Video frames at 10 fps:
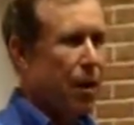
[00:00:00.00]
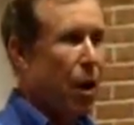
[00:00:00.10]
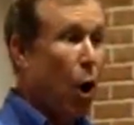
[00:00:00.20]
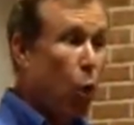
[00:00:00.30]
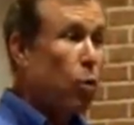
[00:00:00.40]

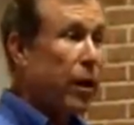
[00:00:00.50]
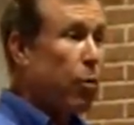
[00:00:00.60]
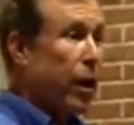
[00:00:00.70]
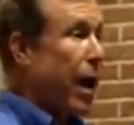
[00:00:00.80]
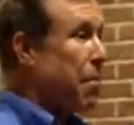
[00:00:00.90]
Only
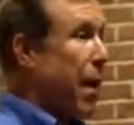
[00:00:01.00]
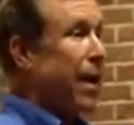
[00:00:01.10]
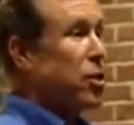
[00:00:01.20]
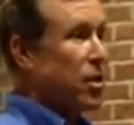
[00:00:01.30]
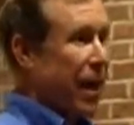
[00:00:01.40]
when I
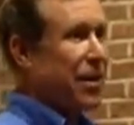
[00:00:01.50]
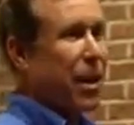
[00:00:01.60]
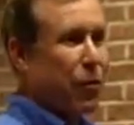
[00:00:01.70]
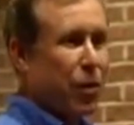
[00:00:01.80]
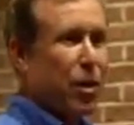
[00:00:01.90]
match that
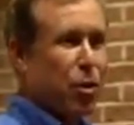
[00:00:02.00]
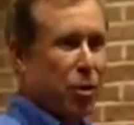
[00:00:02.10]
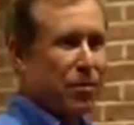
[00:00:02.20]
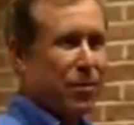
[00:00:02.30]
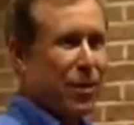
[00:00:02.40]

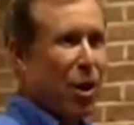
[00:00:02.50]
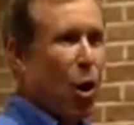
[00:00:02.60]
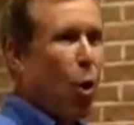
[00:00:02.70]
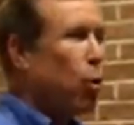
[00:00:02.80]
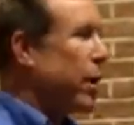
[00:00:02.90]
definition.
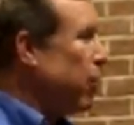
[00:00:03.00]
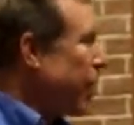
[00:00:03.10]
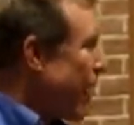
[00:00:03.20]
Only when I